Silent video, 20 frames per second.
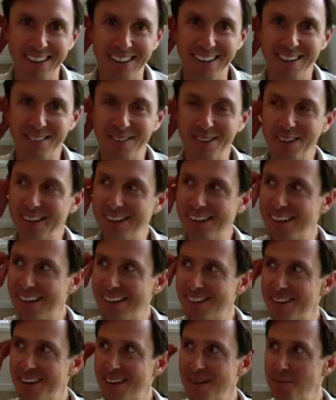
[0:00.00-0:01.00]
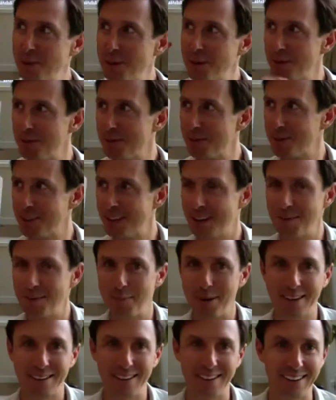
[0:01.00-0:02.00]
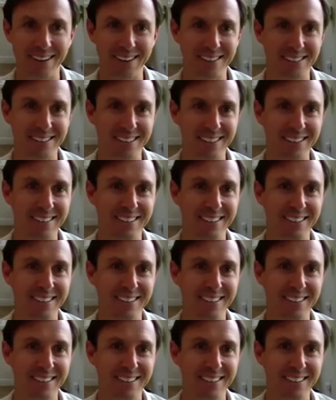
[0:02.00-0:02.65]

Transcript: He's got a beautiful setup out there. So